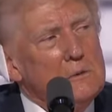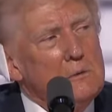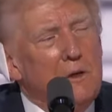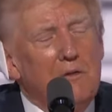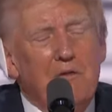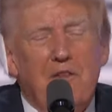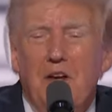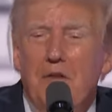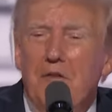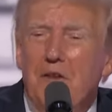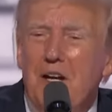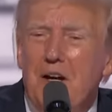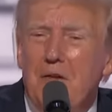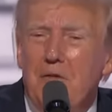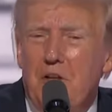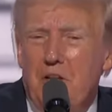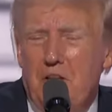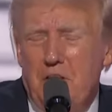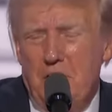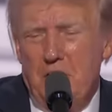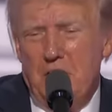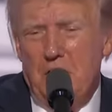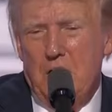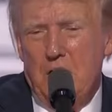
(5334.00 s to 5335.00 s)
We've given
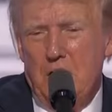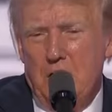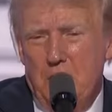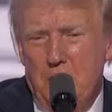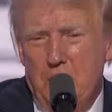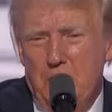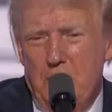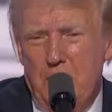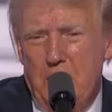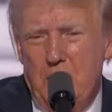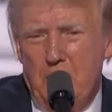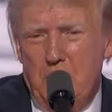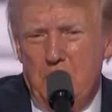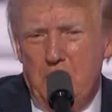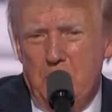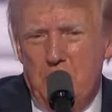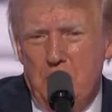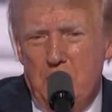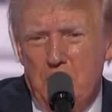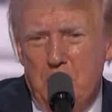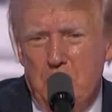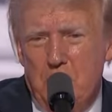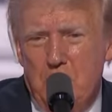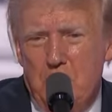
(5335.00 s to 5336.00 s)
everything to other
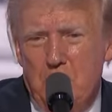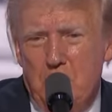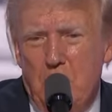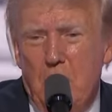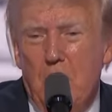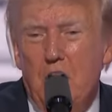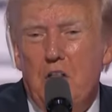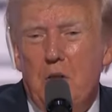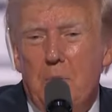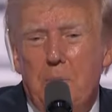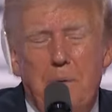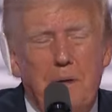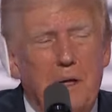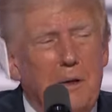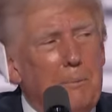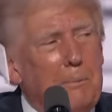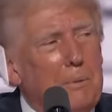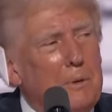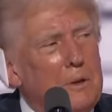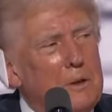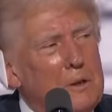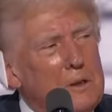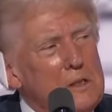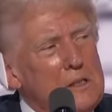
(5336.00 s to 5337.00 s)
nations, to other
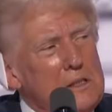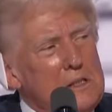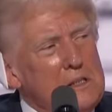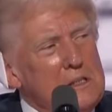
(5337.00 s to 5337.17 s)
people.